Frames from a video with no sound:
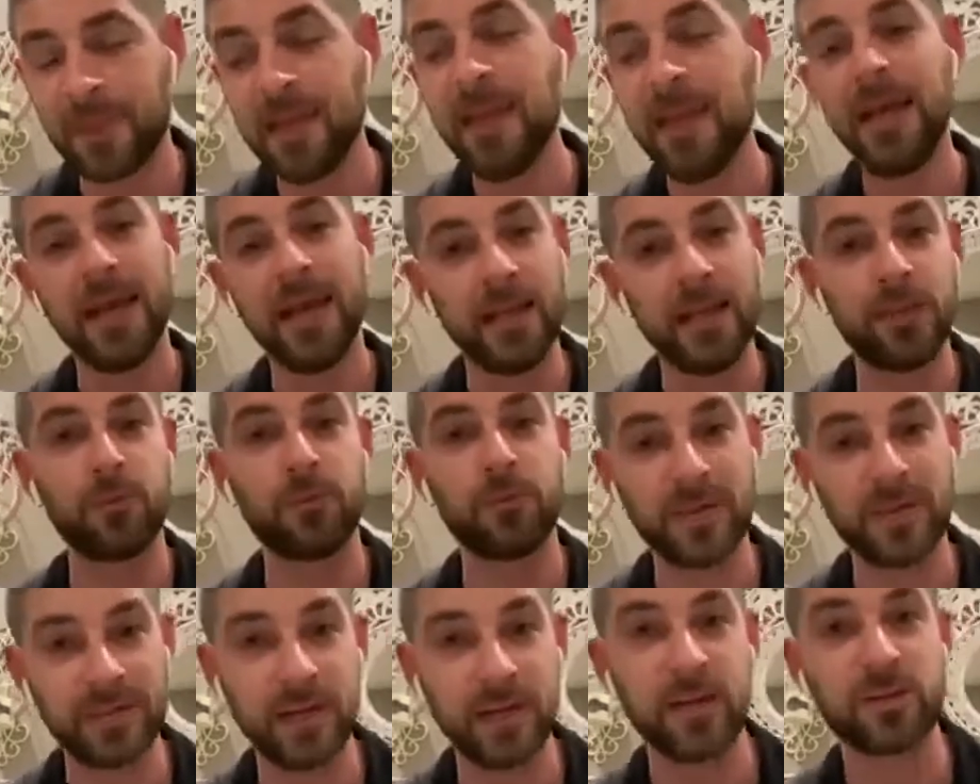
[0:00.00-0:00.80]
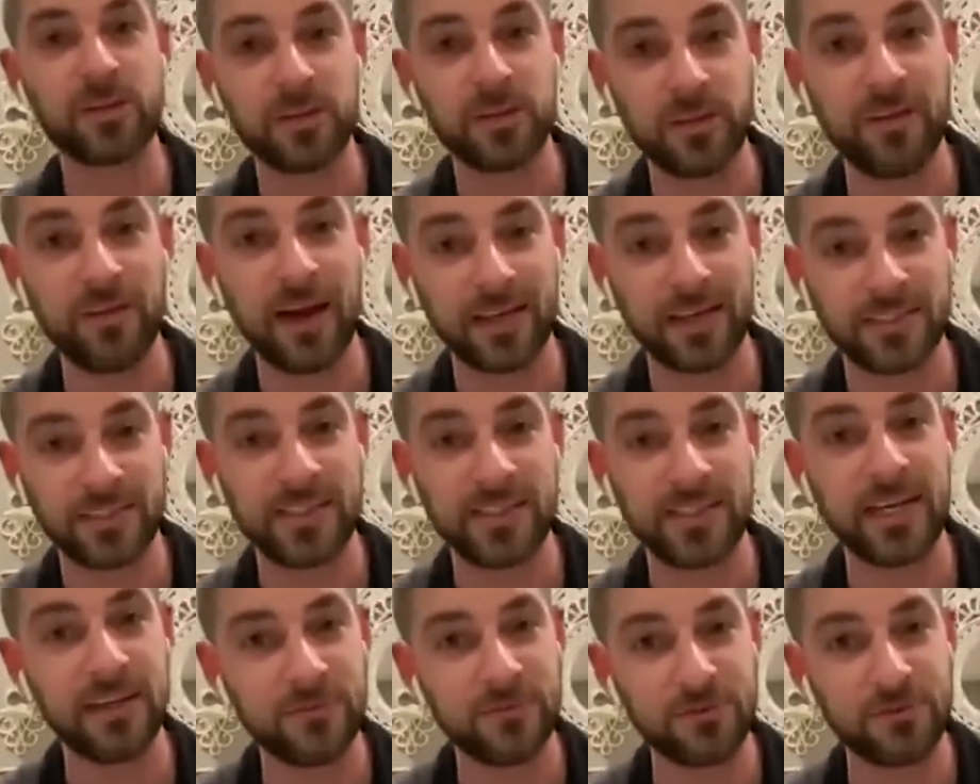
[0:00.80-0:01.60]
And the reduction of
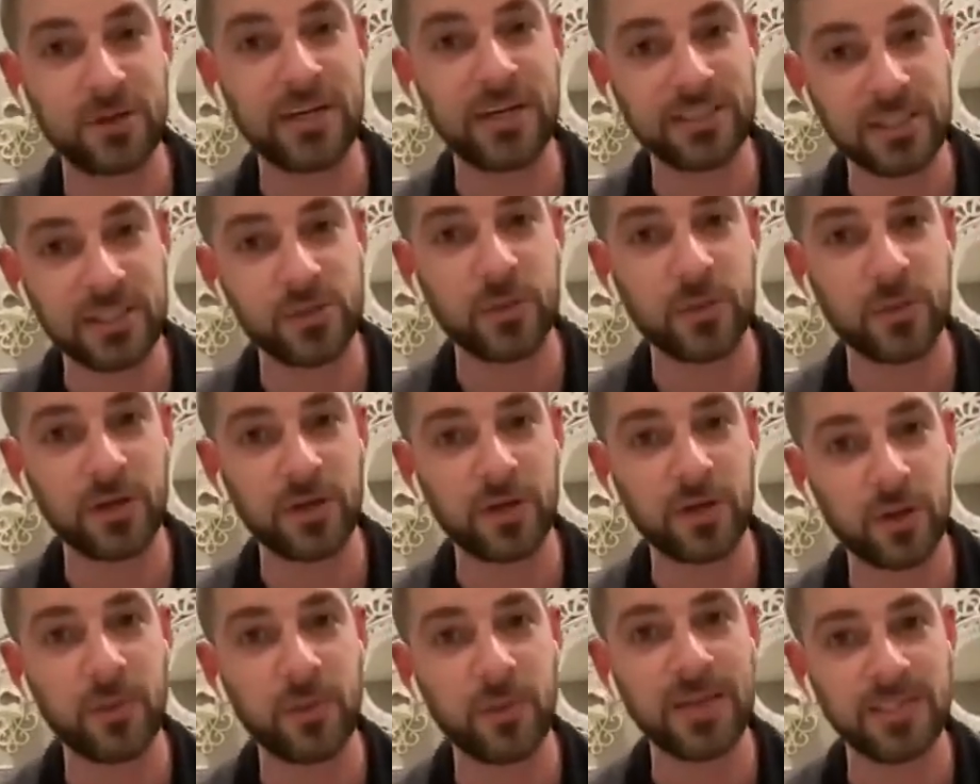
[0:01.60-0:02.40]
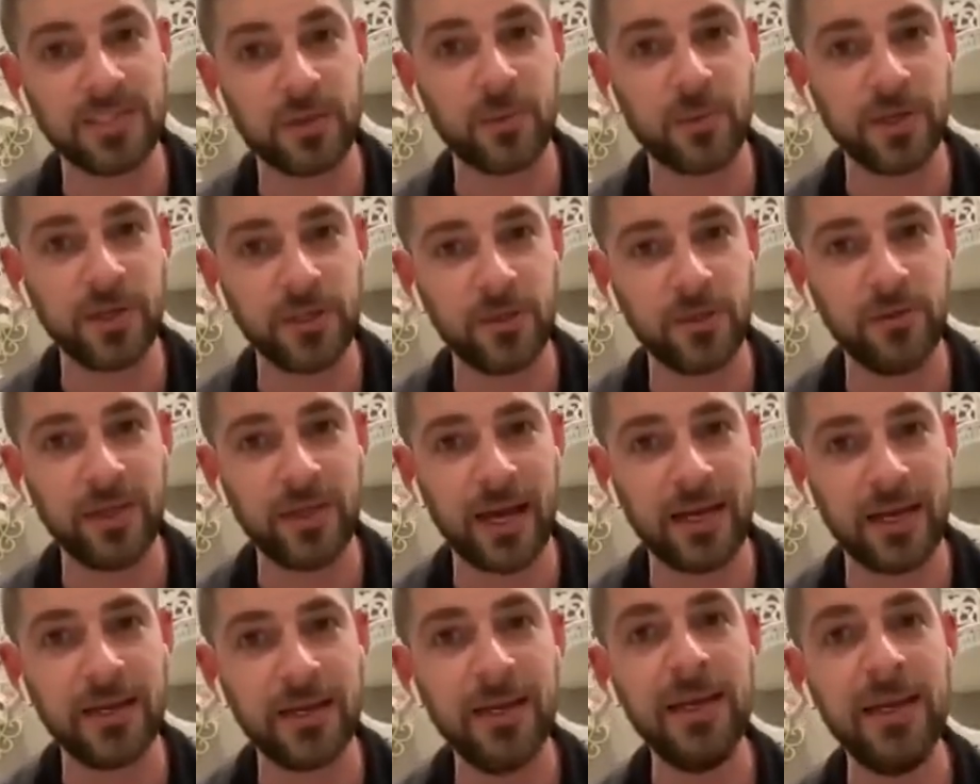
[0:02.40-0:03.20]
oxidative stress is one of the ways that we do that.